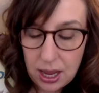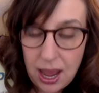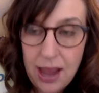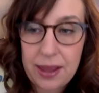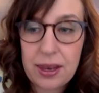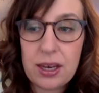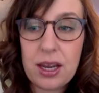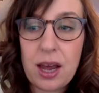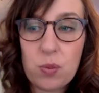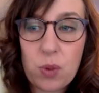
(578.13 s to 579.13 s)
And
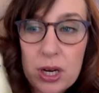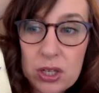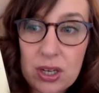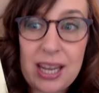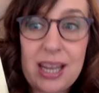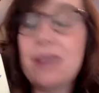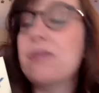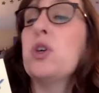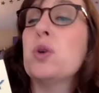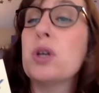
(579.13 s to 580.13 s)
I'm wondering if
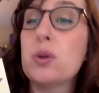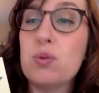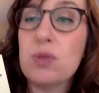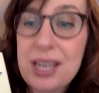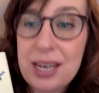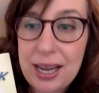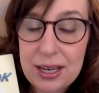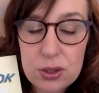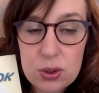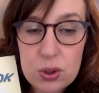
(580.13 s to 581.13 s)
you could read
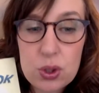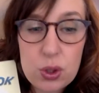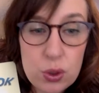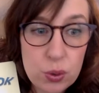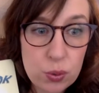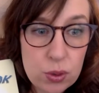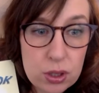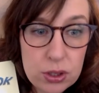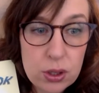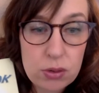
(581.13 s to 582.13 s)
it to
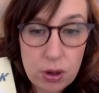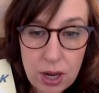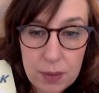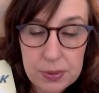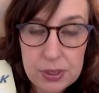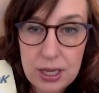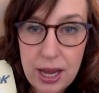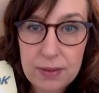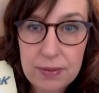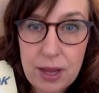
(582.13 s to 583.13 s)
your grown-ups
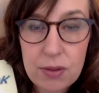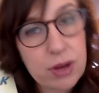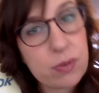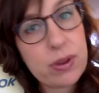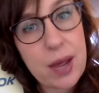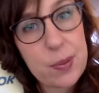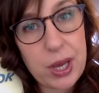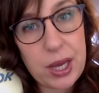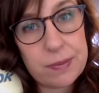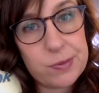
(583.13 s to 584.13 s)
today. How fun would that
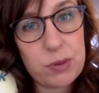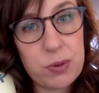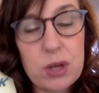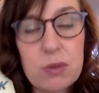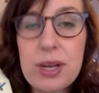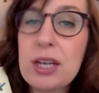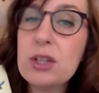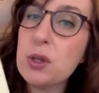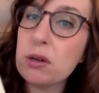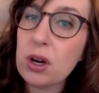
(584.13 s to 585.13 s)
be? So if you could read it
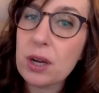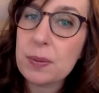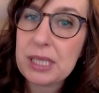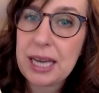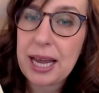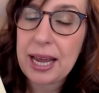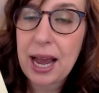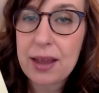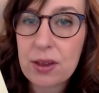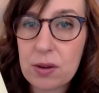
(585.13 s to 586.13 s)
to your grown-ups today,
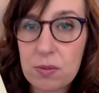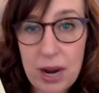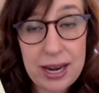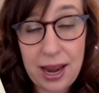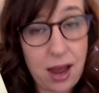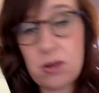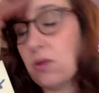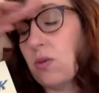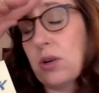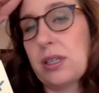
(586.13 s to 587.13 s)
either right now
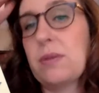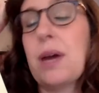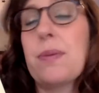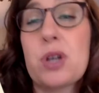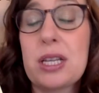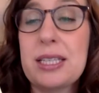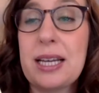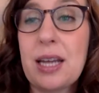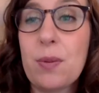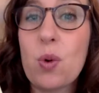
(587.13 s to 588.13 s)
or sometimes during the
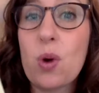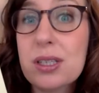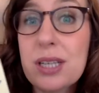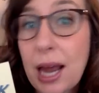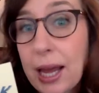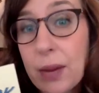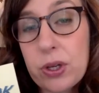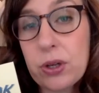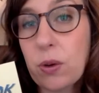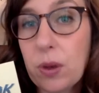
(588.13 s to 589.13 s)
daytime or tonight when
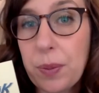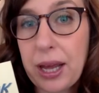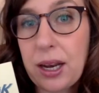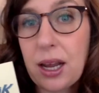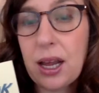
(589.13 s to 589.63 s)
you go to bed,